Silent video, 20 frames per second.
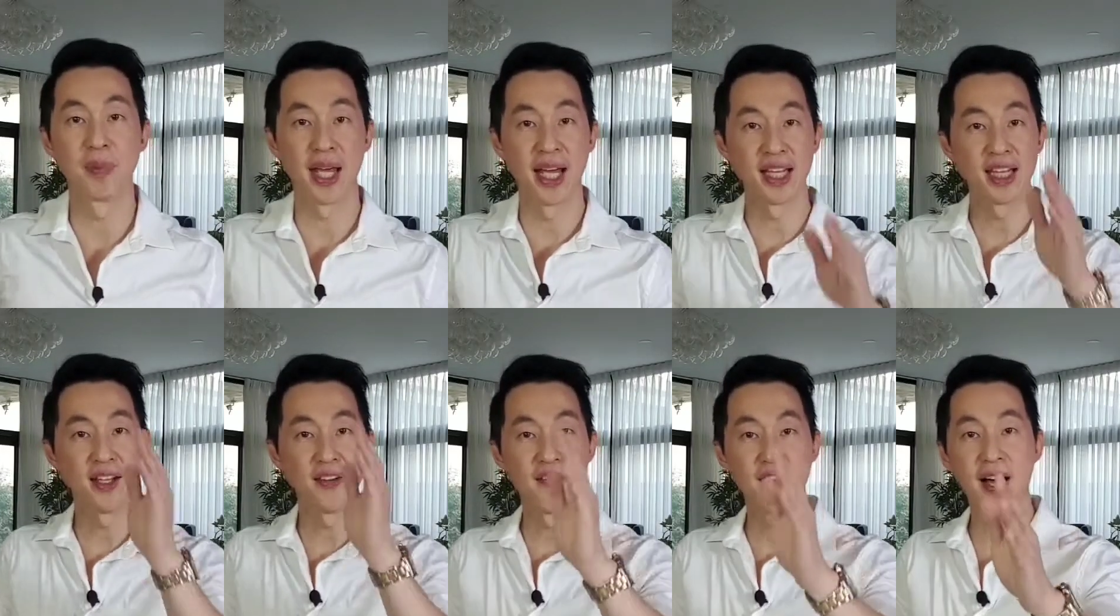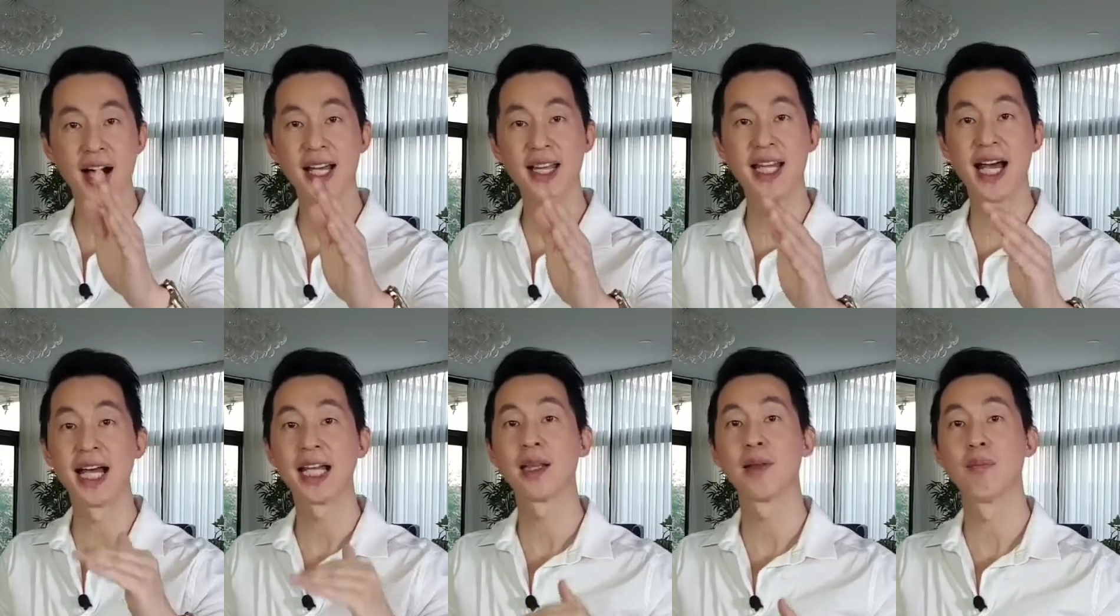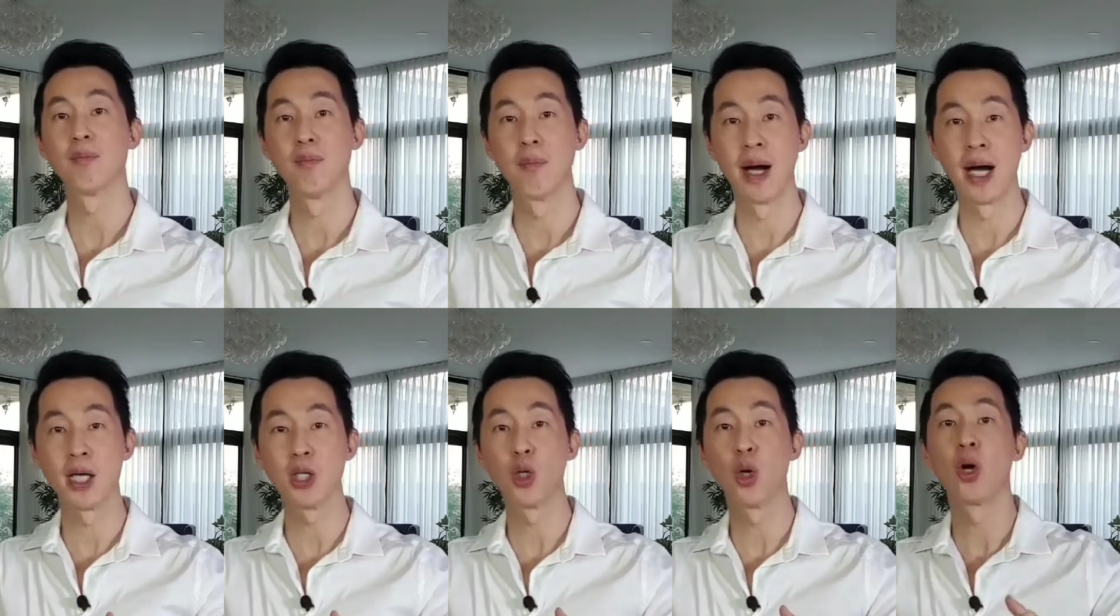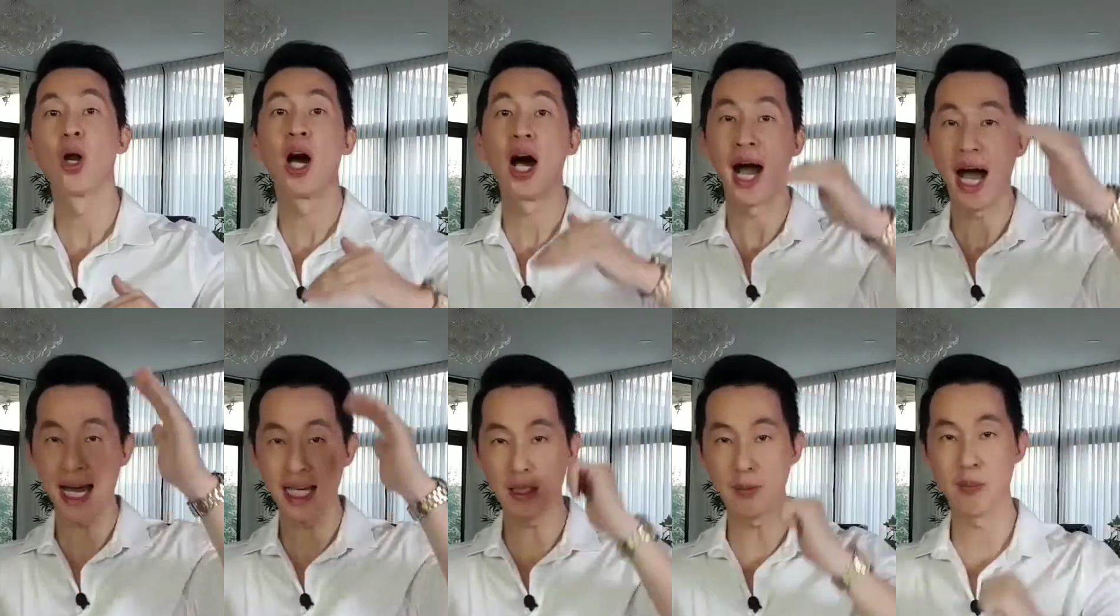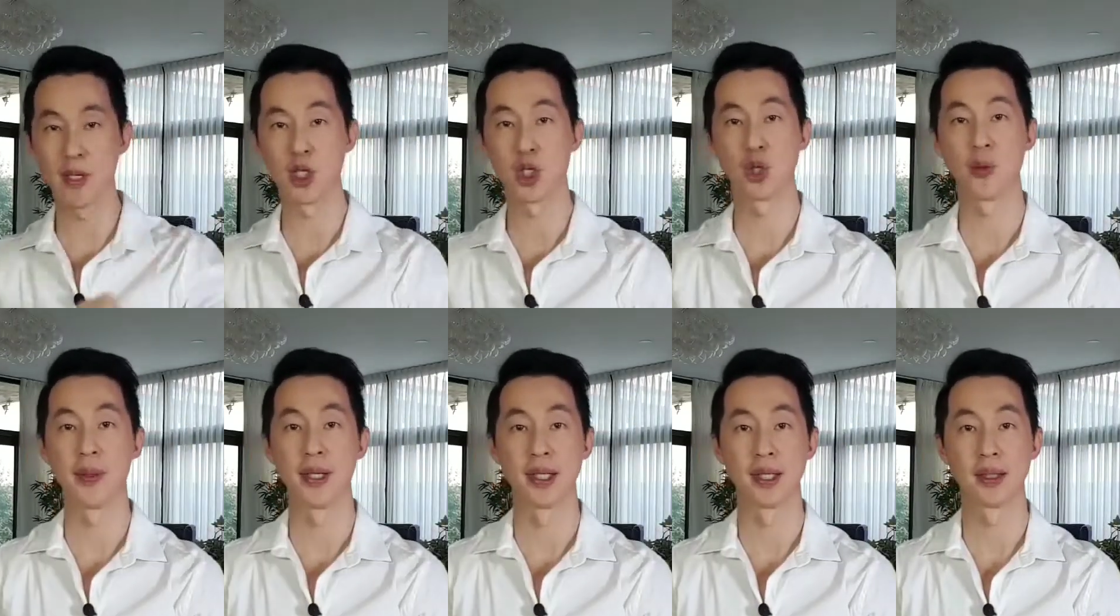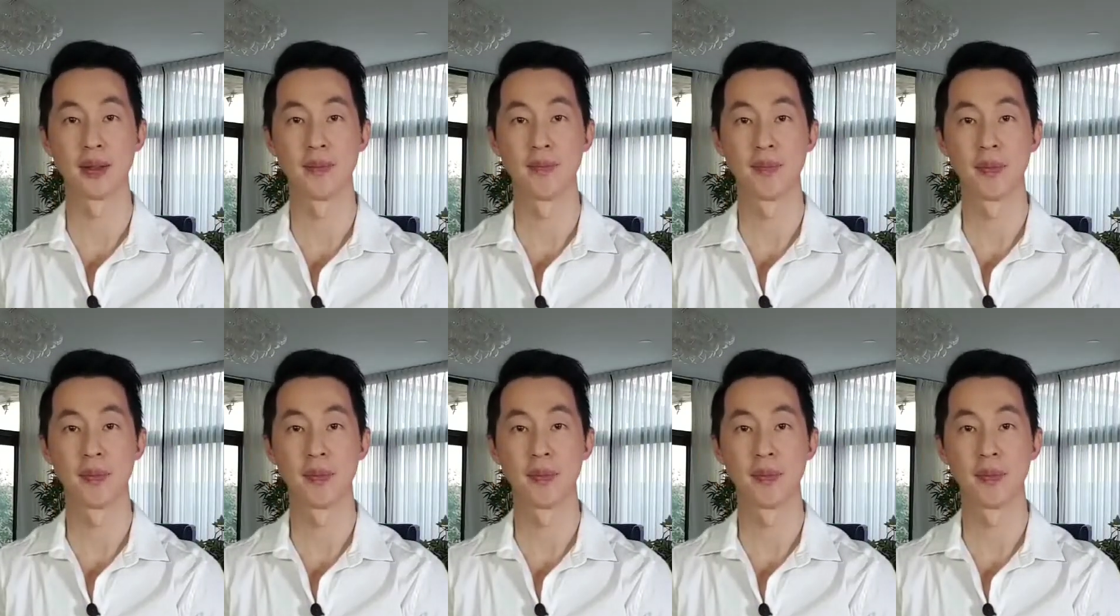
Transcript: and divide that by your height measurement.